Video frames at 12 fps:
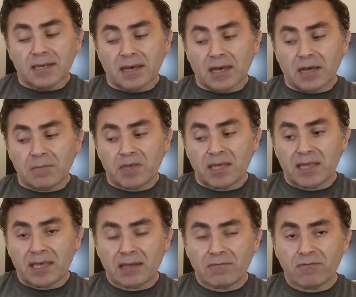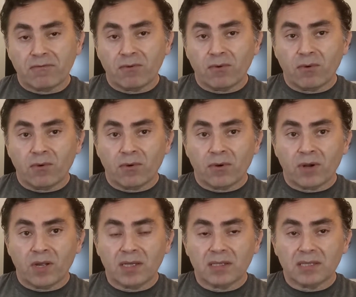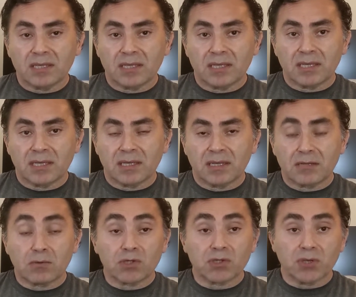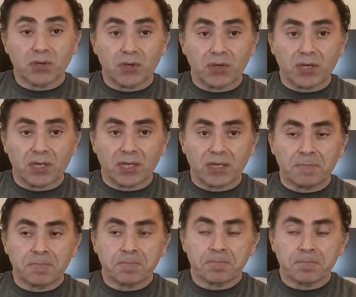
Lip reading: And then for the network security,